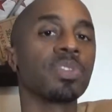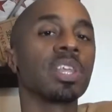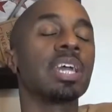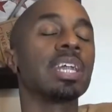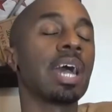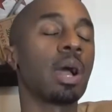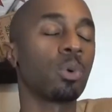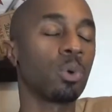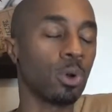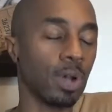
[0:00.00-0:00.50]

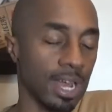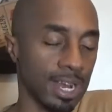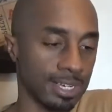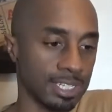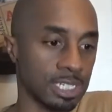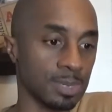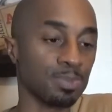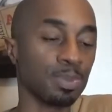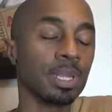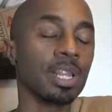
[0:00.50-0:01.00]
and I will
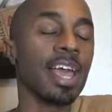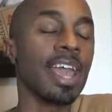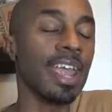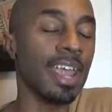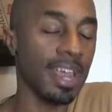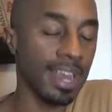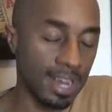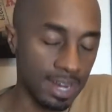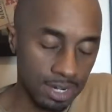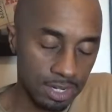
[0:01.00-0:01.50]

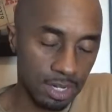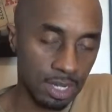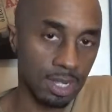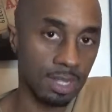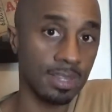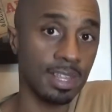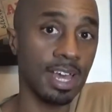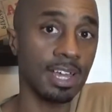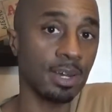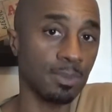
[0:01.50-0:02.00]
explain
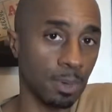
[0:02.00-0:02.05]
that